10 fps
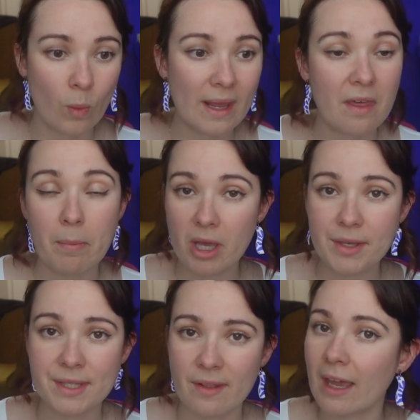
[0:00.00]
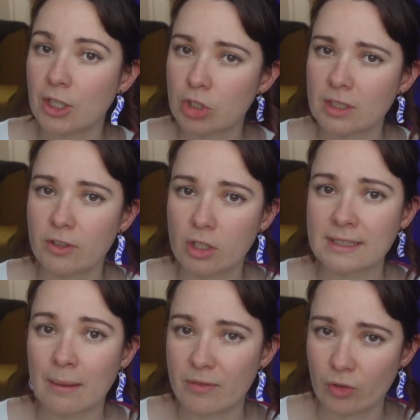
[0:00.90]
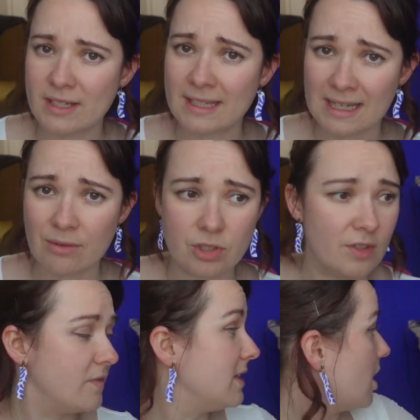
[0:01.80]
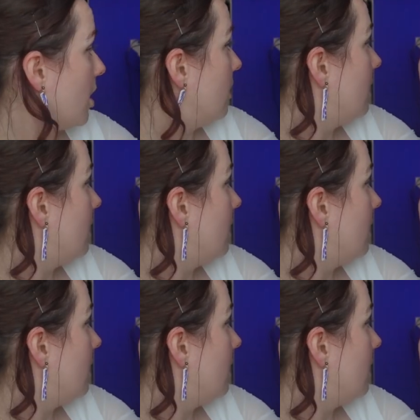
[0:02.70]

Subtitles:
with a person that I should have looked at before I sat down to do this video.